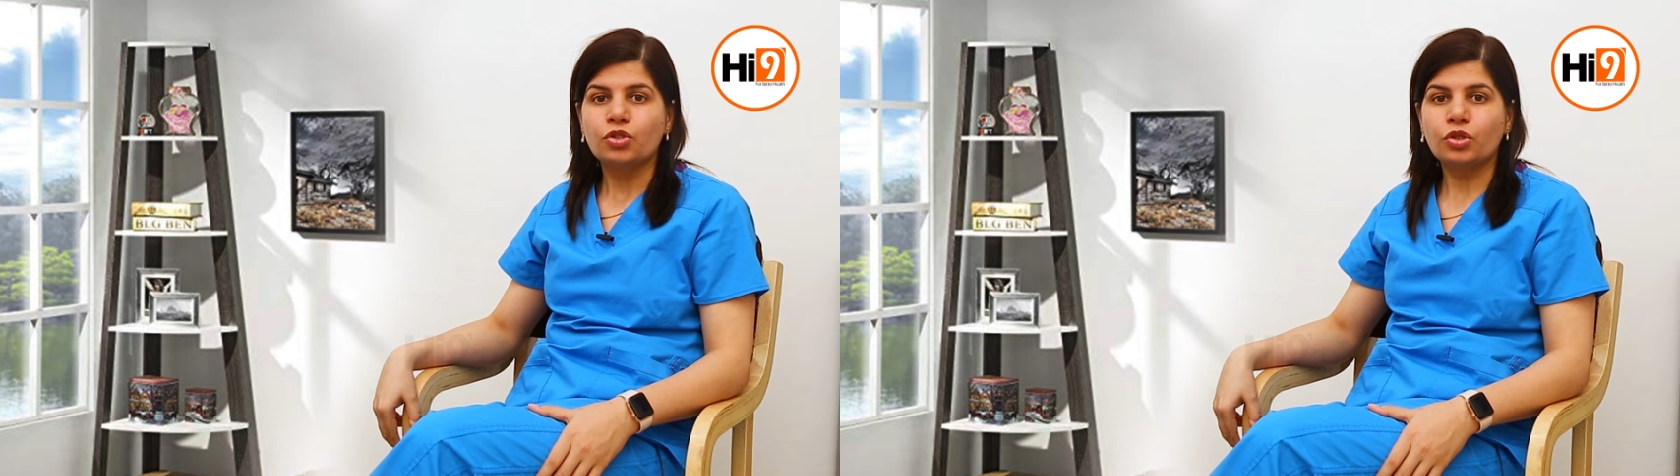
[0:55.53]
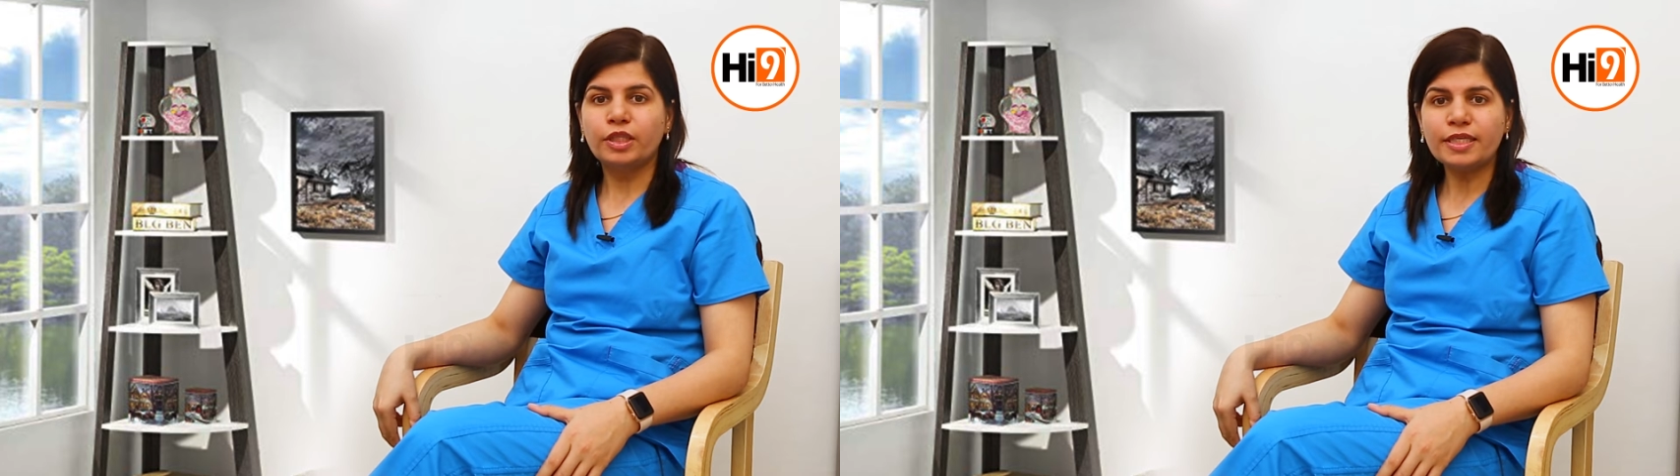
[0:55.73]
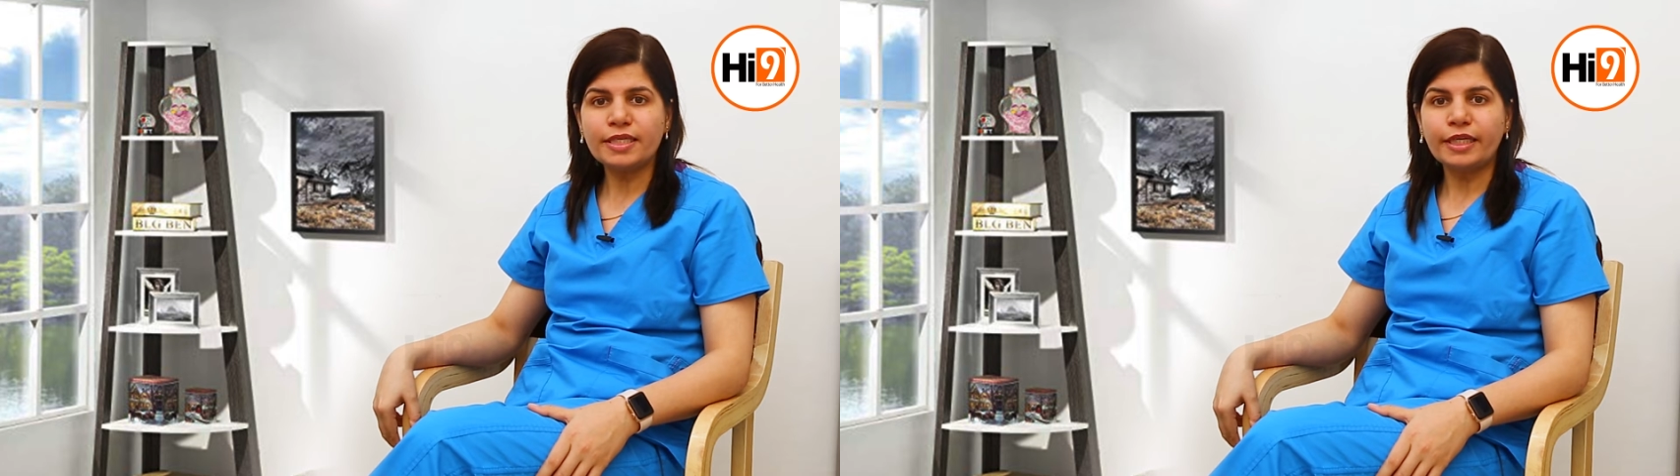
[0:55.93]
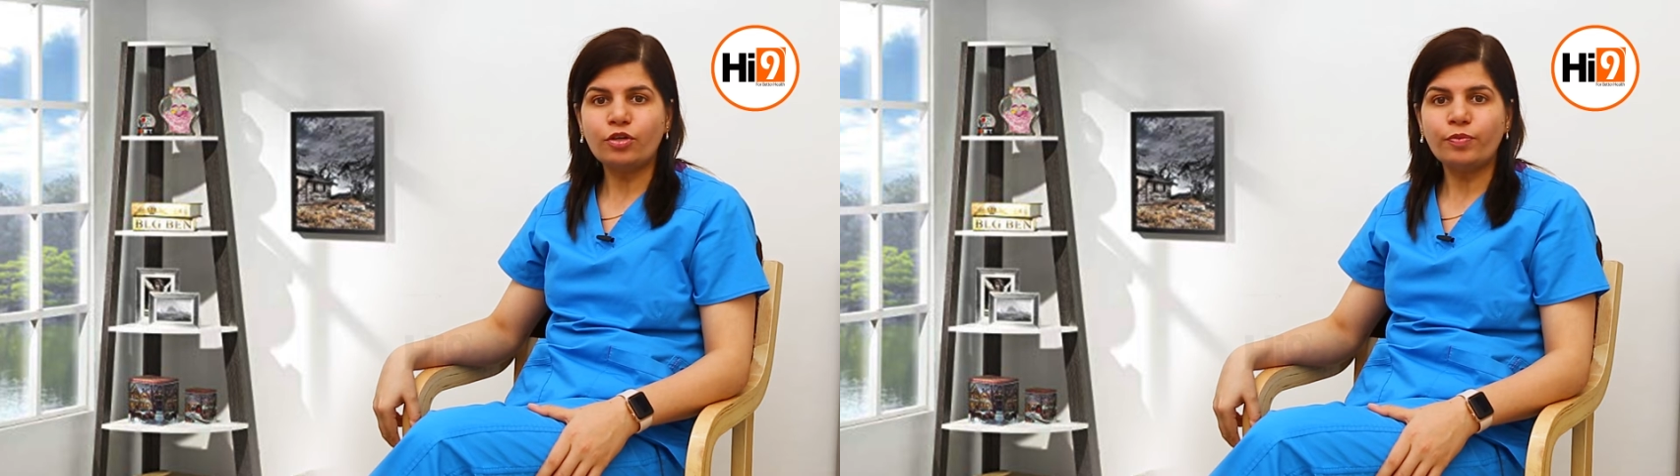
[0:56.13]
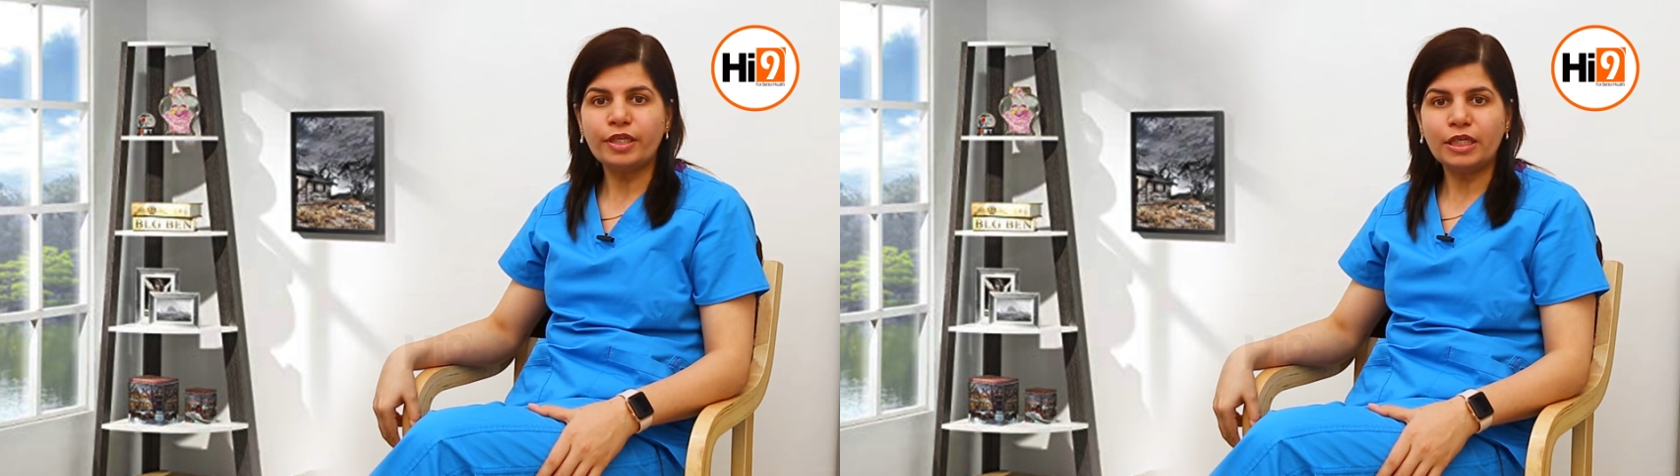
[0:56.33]
So this
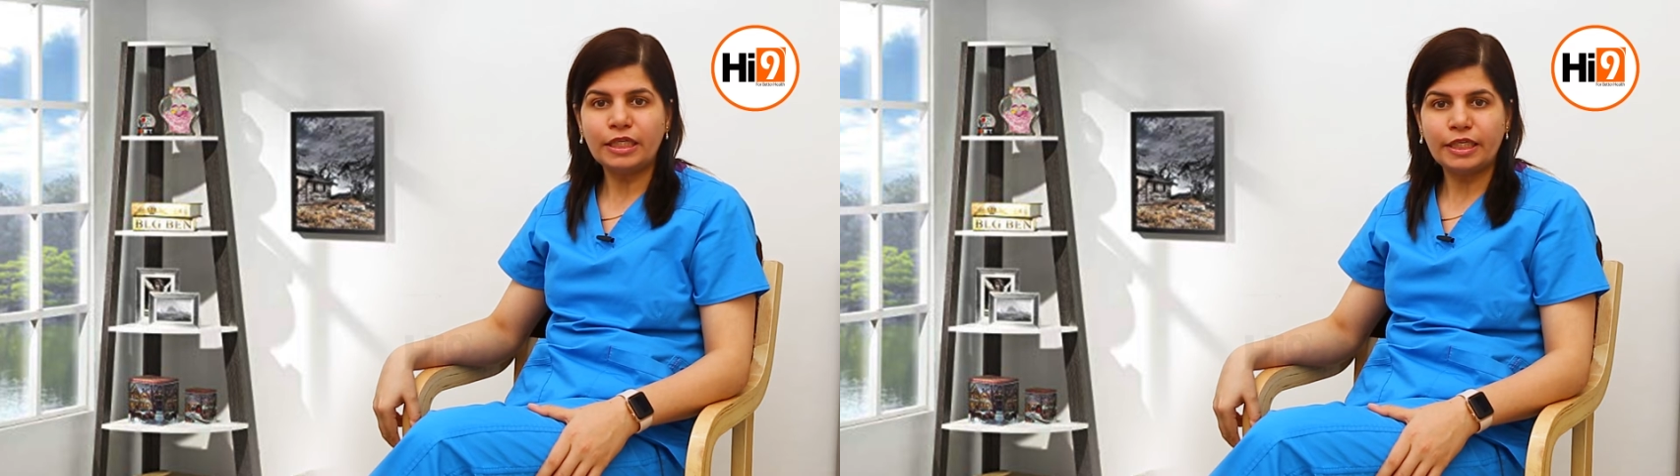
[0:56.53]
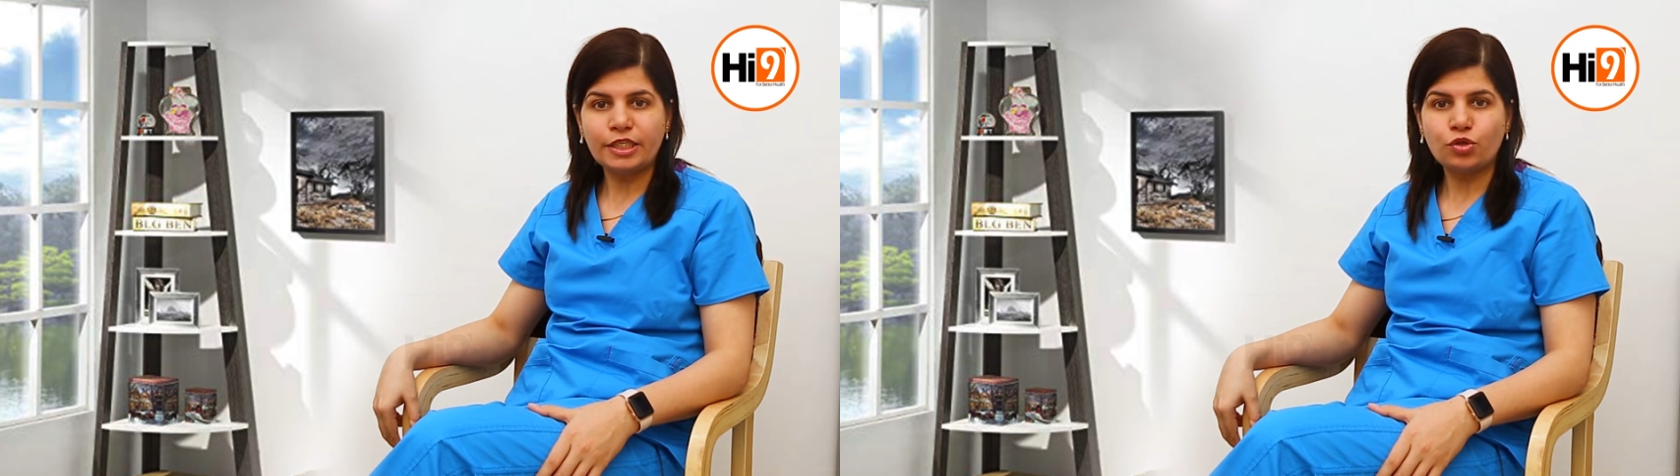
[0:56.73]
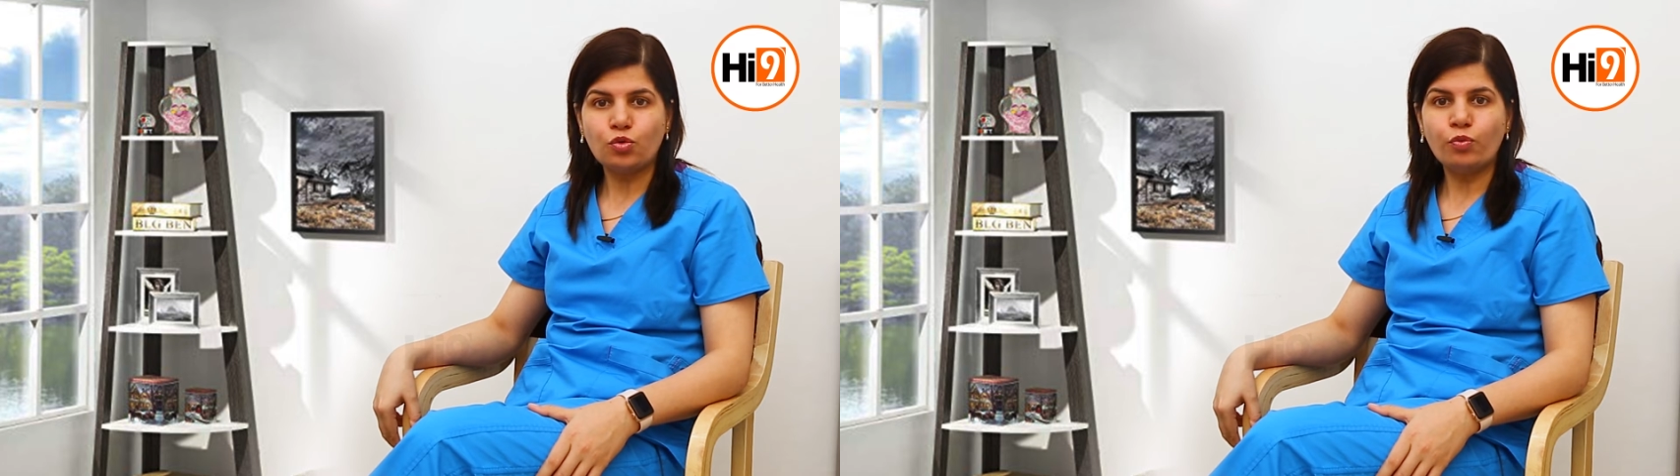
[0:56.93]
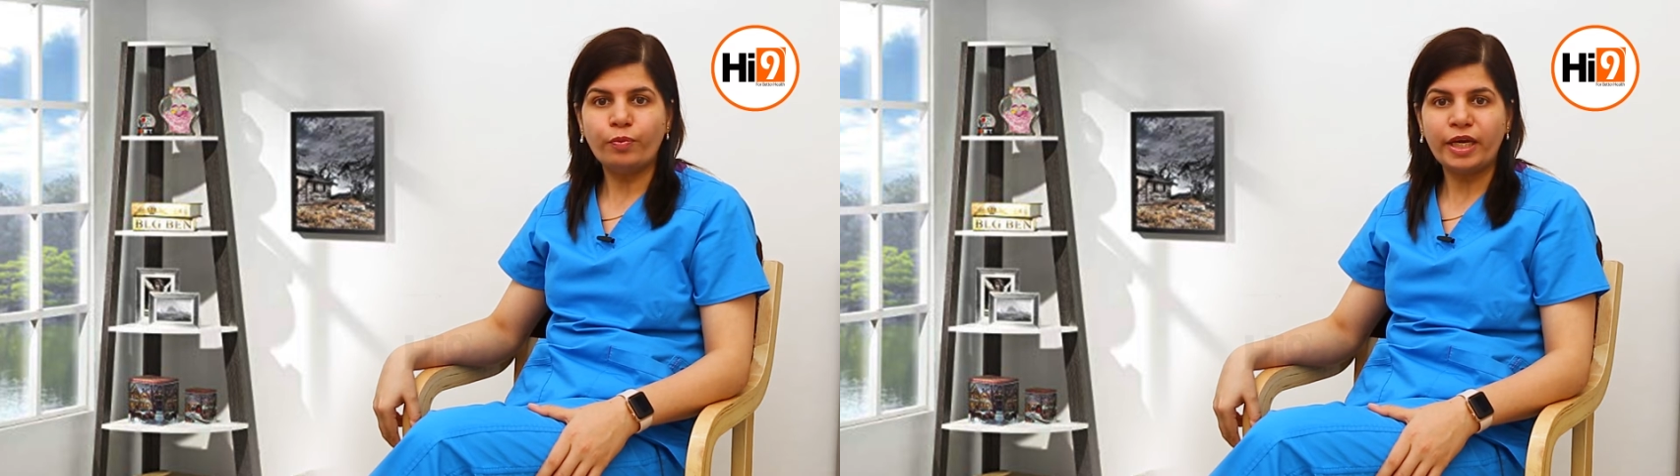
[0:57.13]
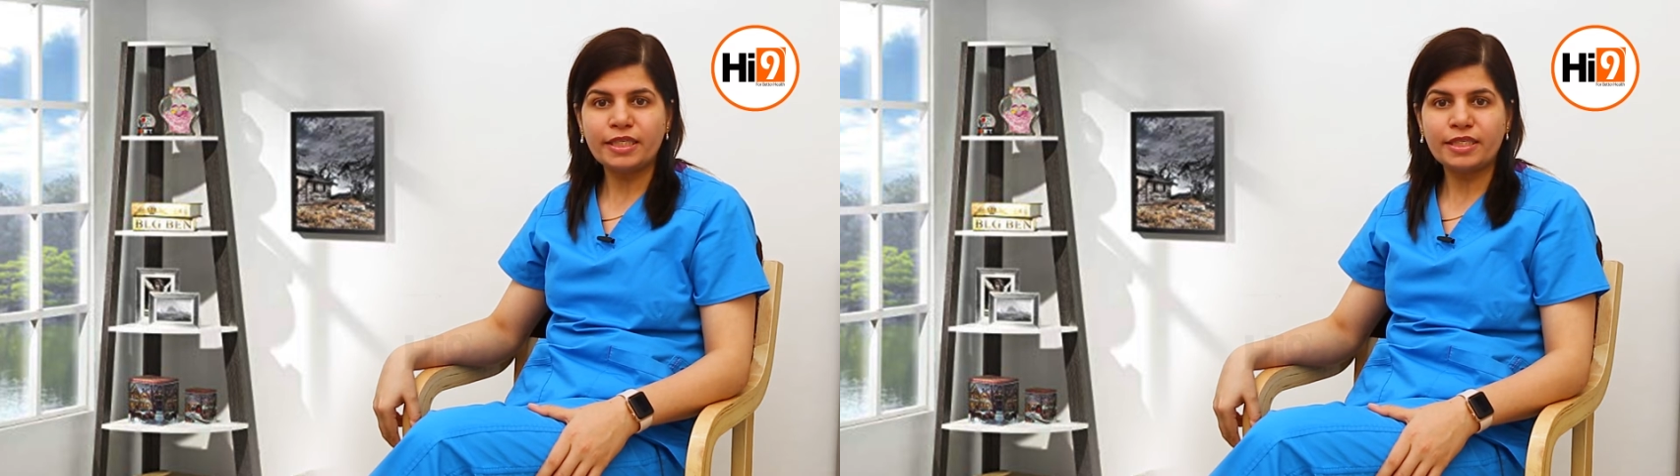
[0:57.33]
endometrial tissue
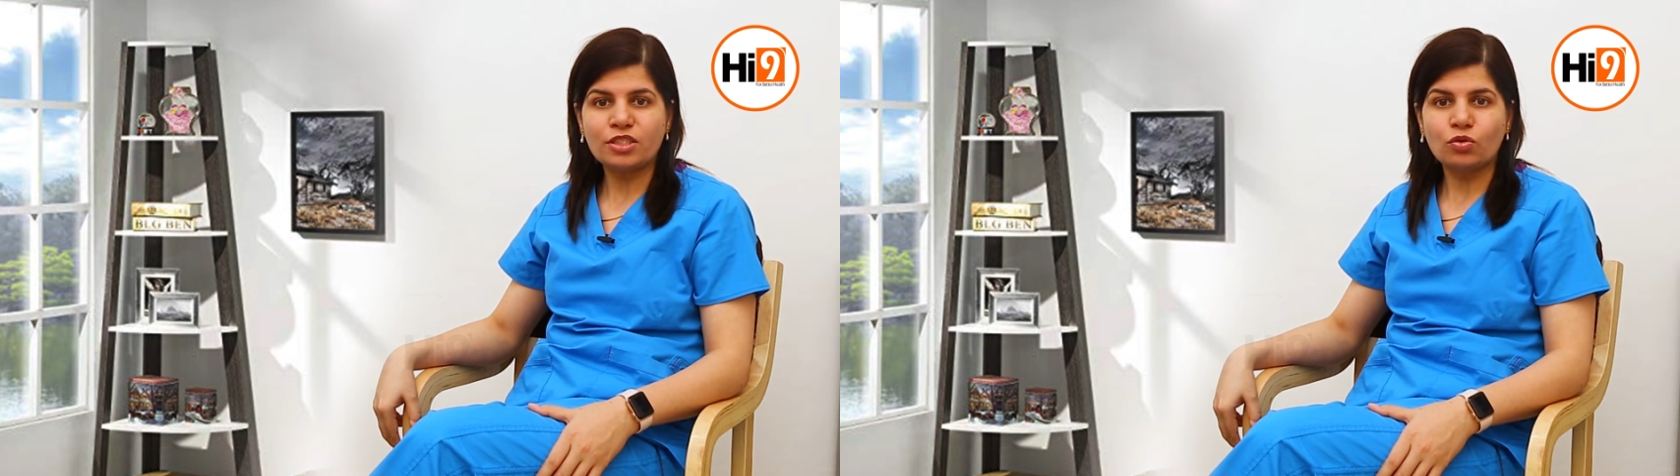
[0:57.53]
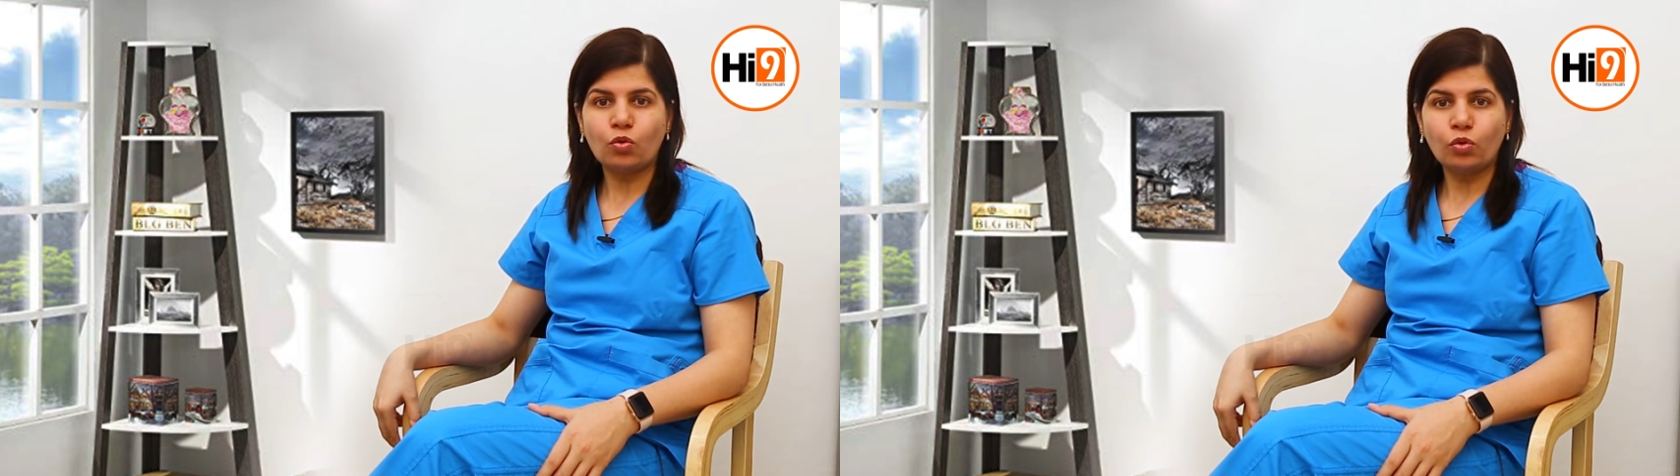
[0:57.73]
makes its